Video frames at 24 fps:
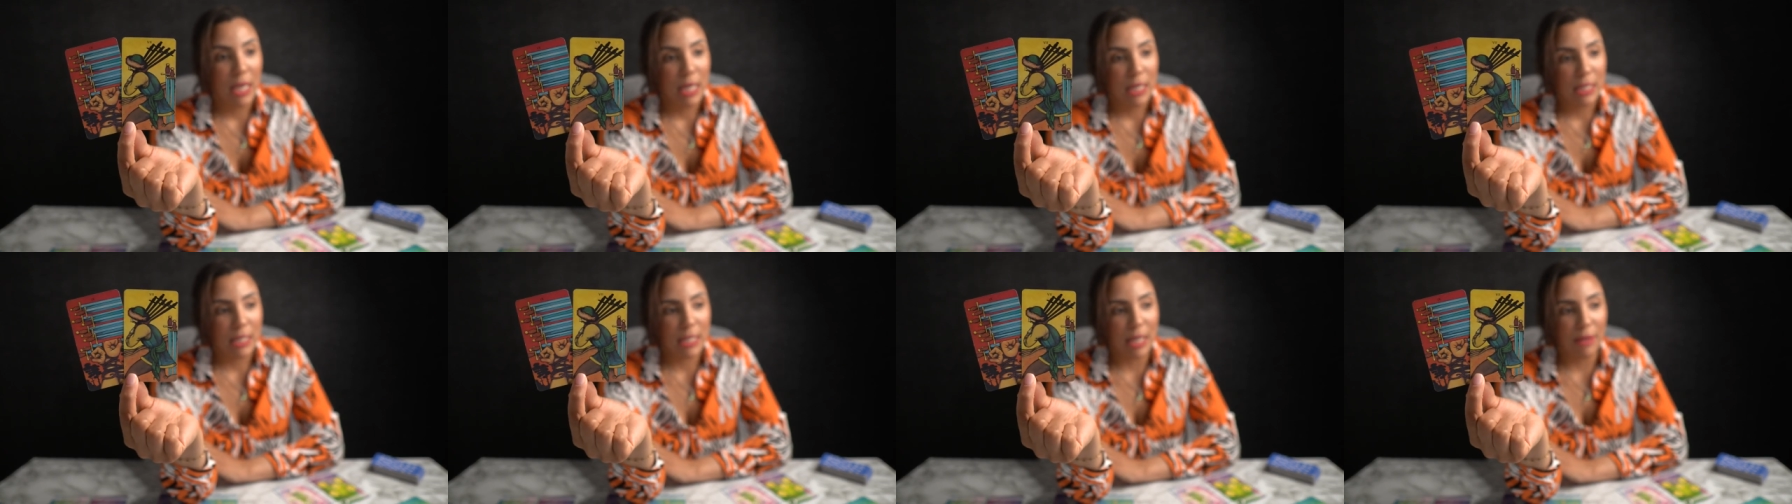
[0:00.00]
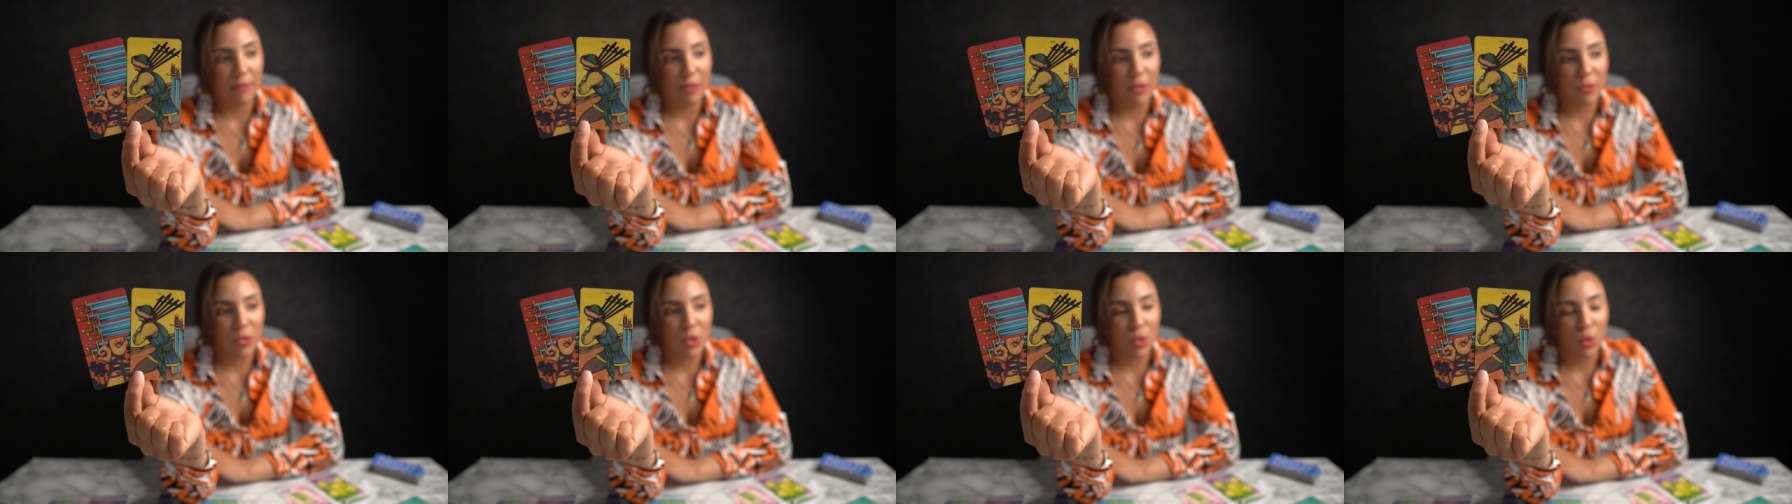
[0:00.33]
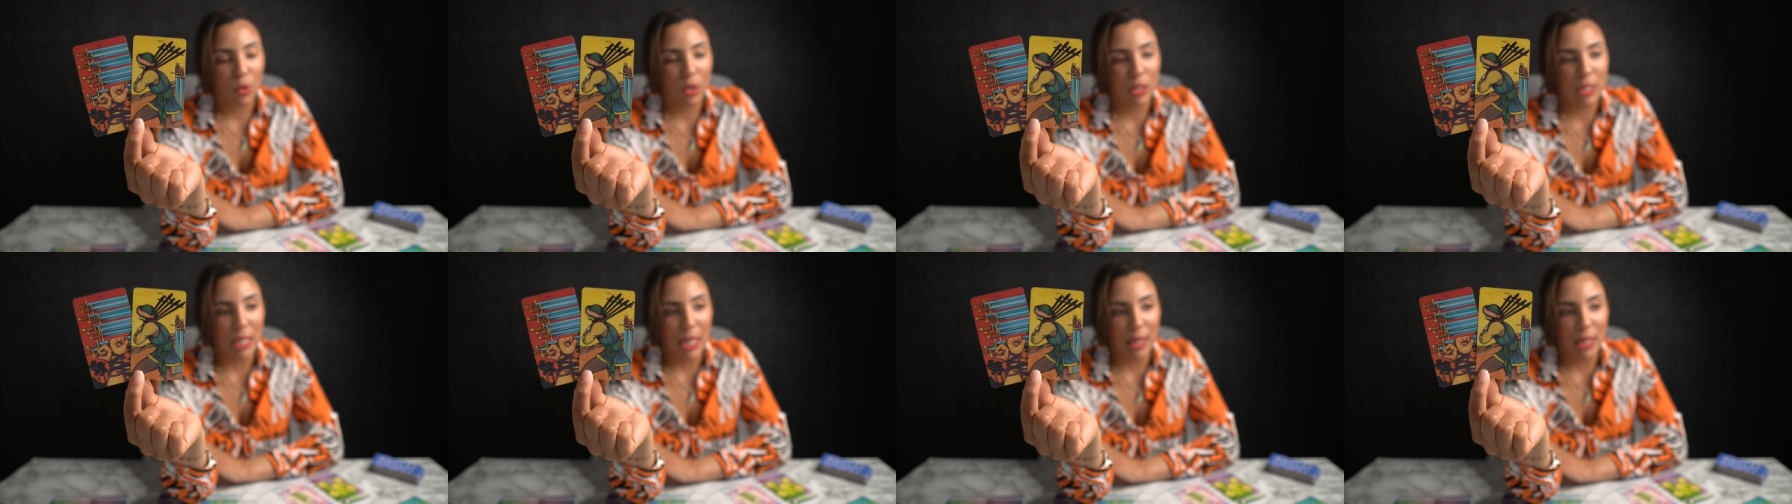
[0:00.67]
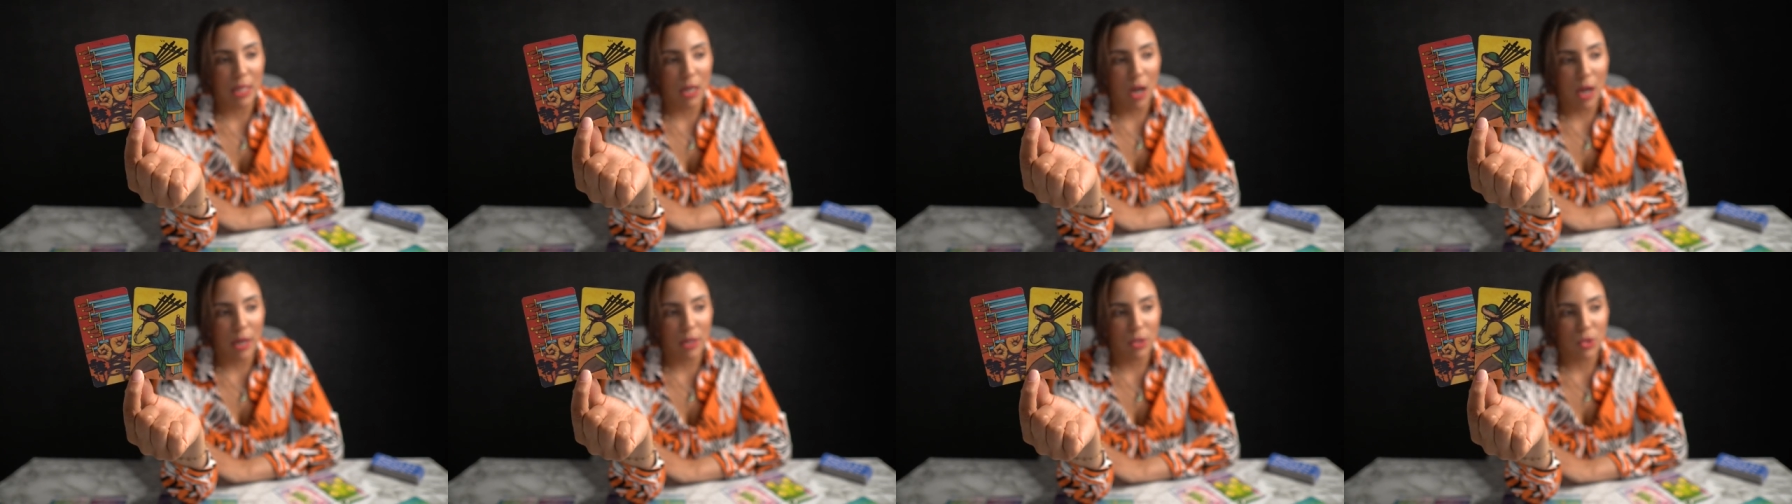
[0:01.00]
Seven of Swords and
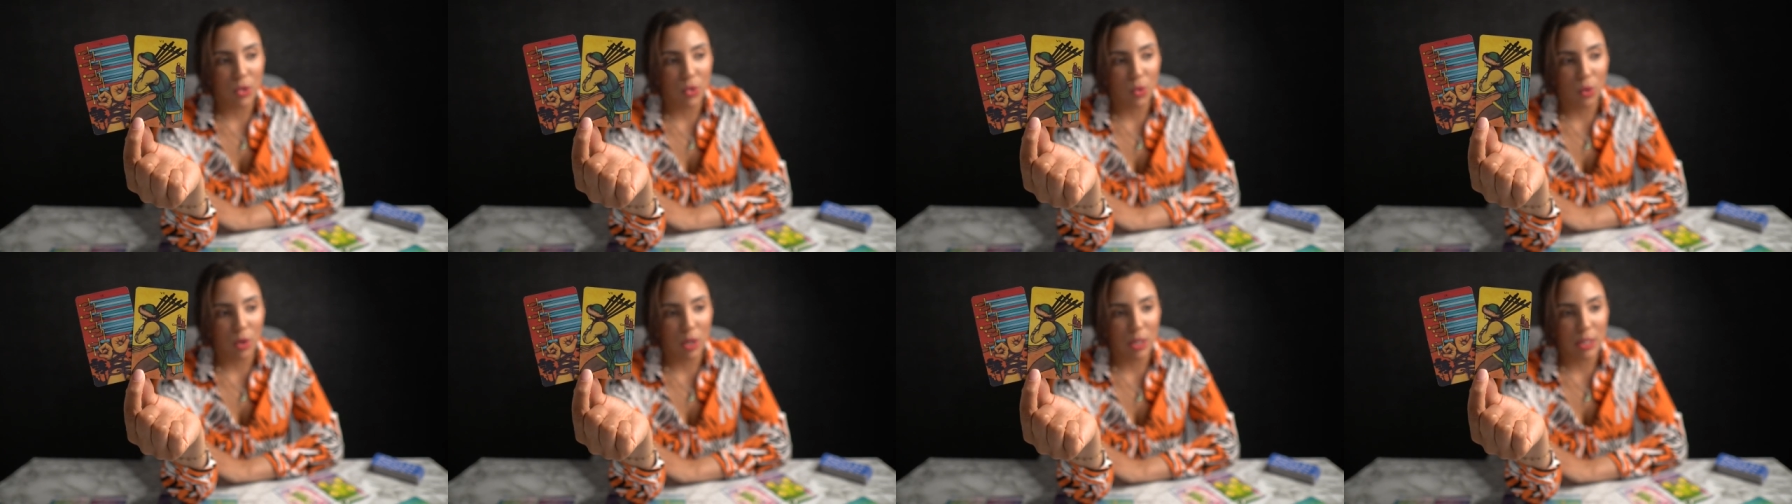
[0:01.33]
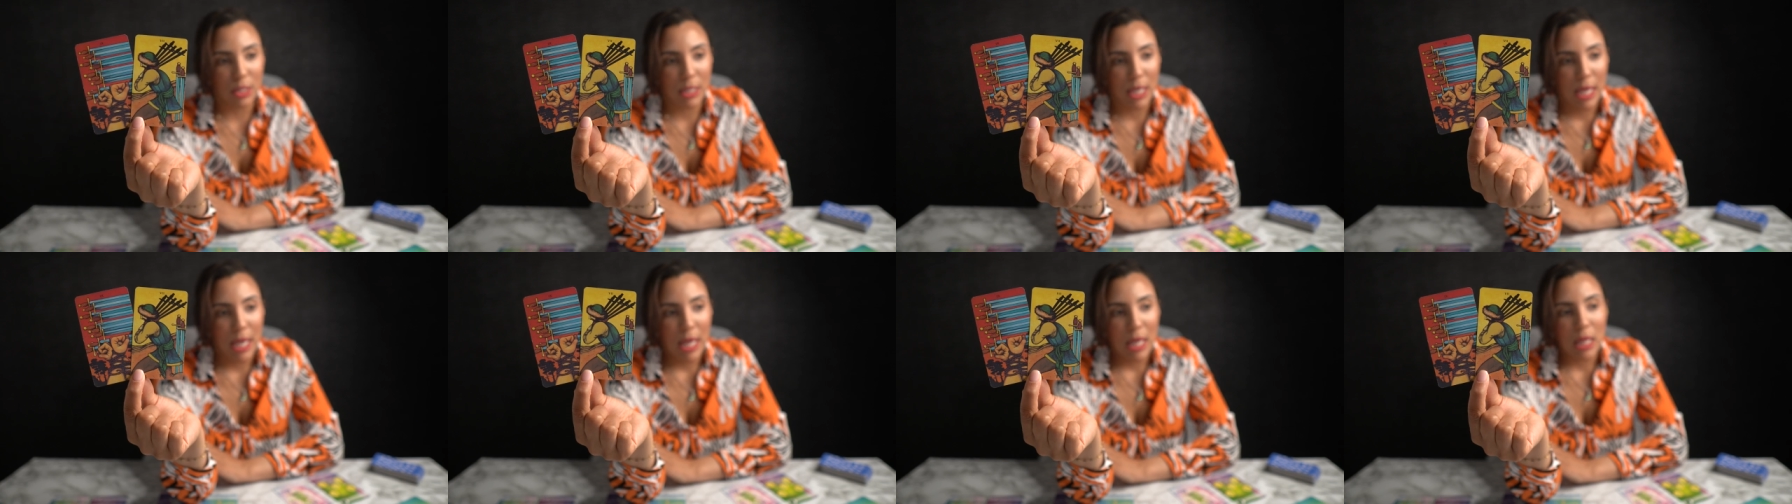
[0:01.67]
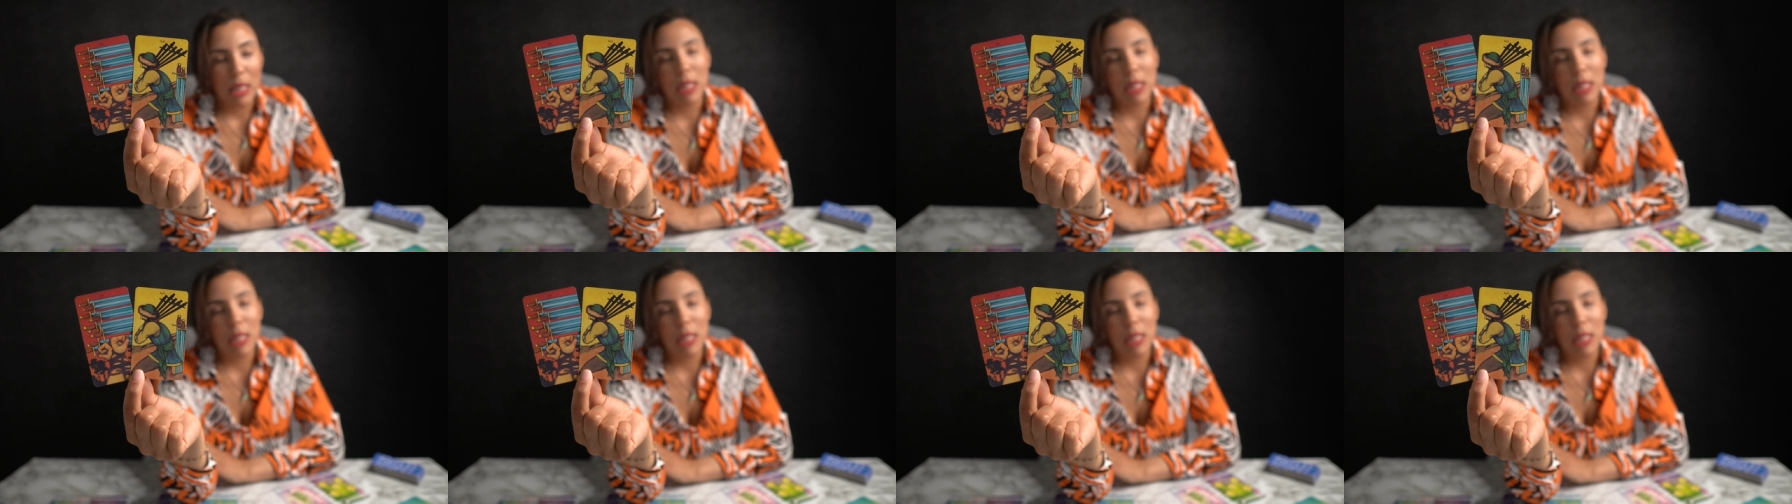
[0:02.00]
the Nine of Swords.